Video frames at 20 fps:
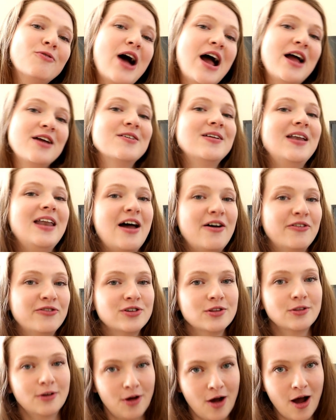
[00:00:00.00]
where you
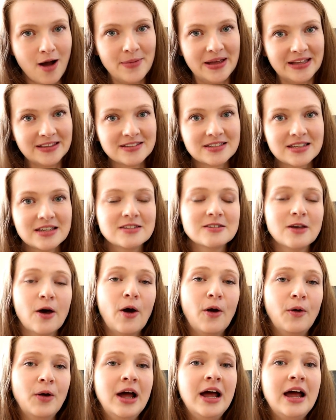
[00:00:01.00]
left the comments.
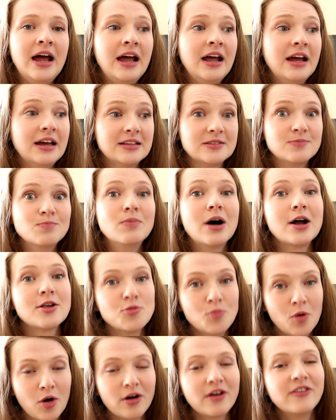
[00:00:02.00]
So it's
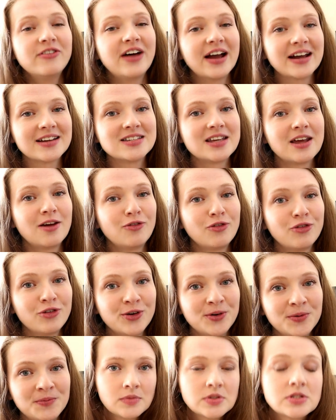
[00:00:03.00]
much more effective.
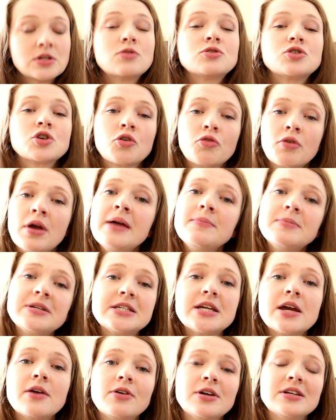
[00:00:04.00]
So to create
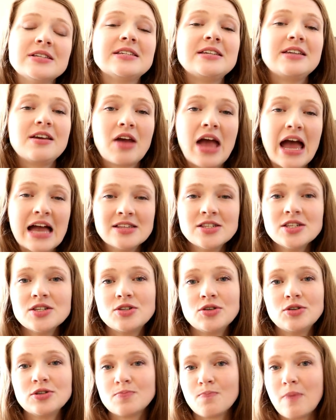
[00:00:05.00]
materials, you can
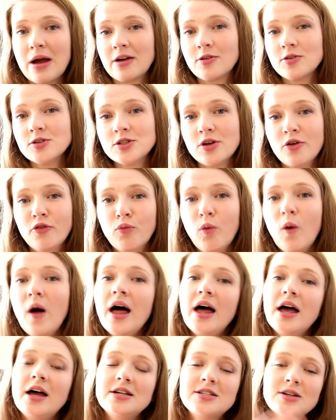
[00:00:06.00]
just use Microsoft
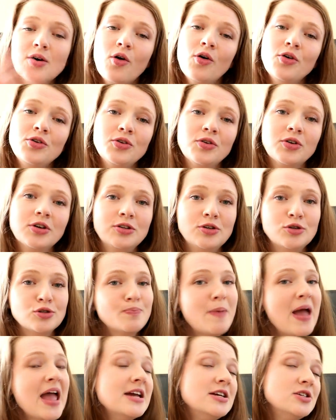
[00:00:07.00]
Word, or you can use
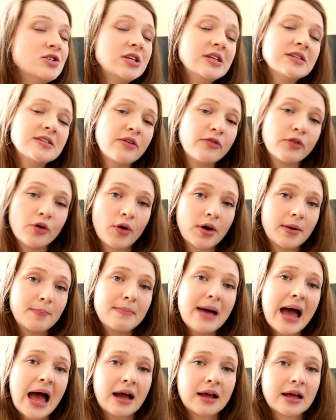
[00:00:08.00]
Pages if you're on a
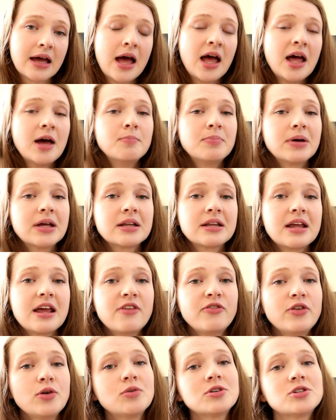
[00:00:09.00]
Mac. But
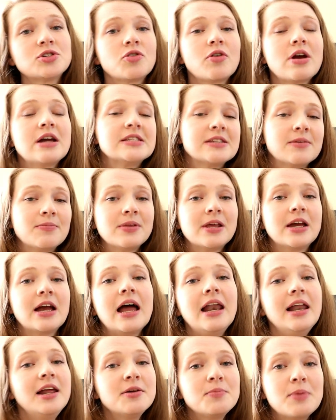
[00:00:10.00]
if you want to create something
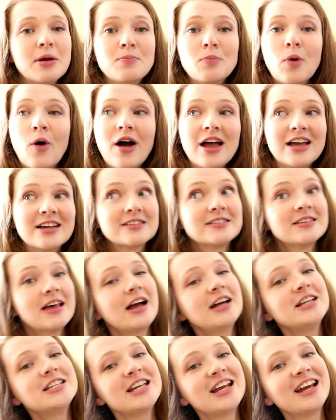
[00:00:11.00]
a little bit more
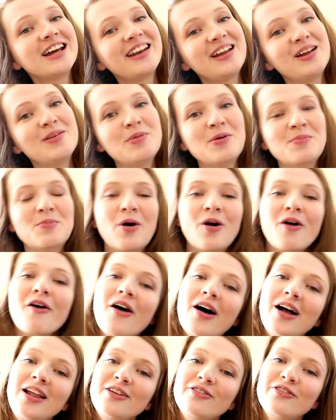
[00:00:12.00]
exciting, a little bit more
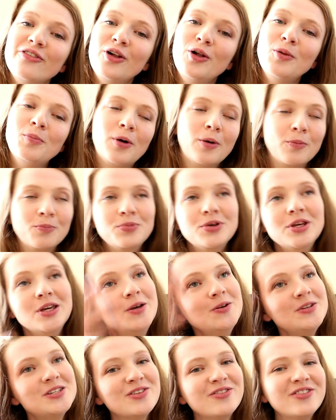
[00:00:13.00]
colorful, more
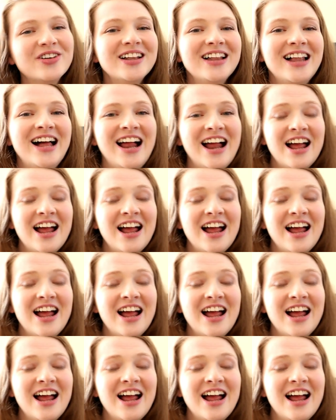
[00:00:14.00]
beautiful,